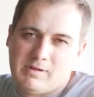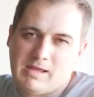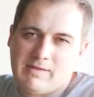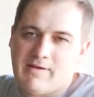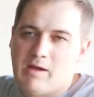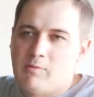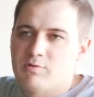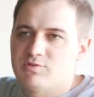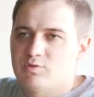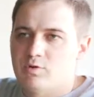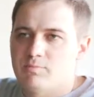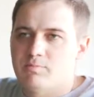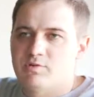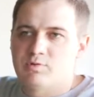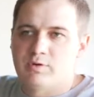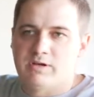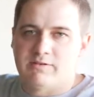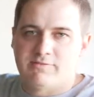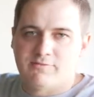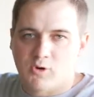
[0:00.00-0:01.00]
if I was doing
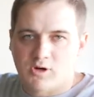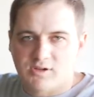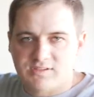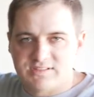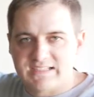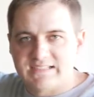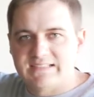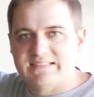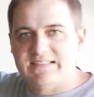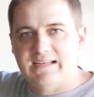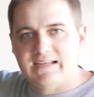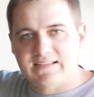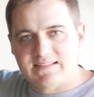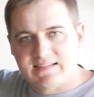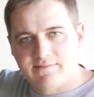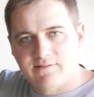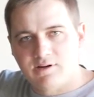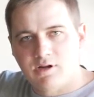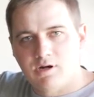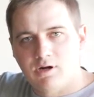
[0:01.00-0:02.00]
between a 4L60 and a
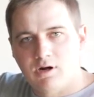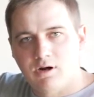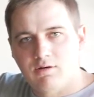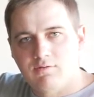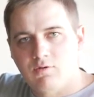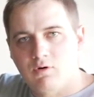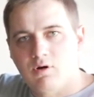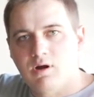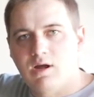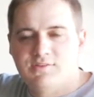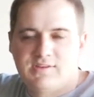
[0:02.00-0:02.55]
700R4,